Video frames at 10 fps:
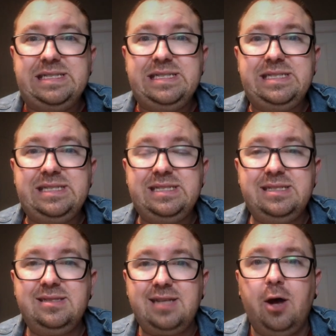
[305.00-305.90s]

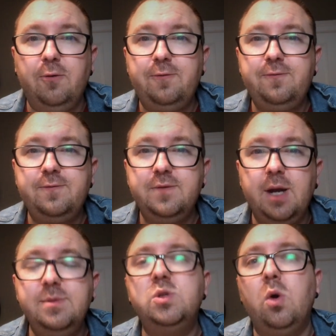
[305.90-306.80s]
self
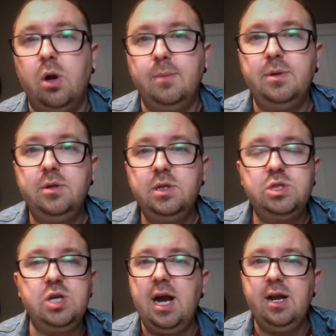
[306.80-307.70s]
absorbed,
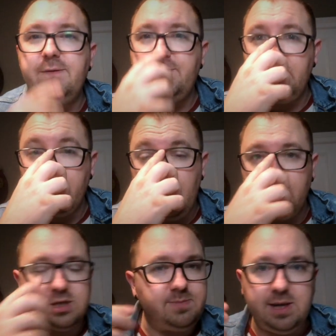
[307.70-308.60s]
just trying to figure
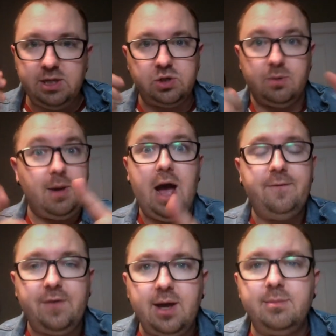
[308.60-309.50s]
out, just making sure my
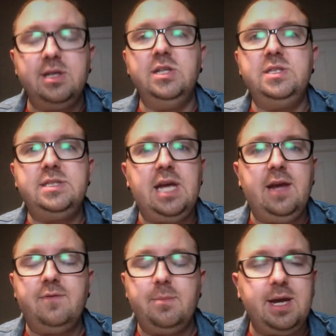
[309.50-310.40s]
family is
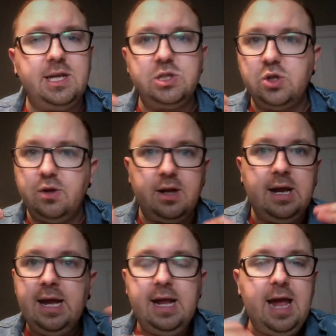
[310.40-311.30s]
safe and making sure that
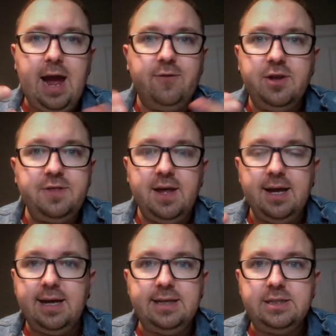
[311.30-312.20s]

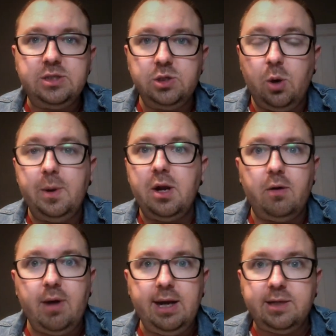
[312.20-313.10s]
everything is going
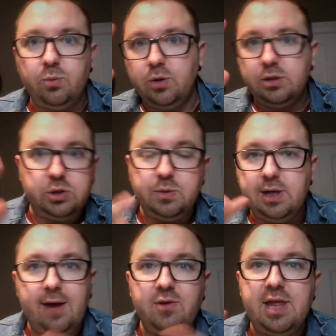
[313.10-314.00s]
all right and we're
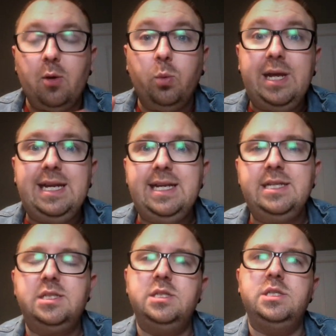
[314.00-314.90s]
doing everything that we
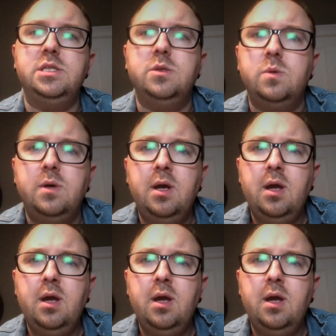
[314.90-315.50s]
need to do.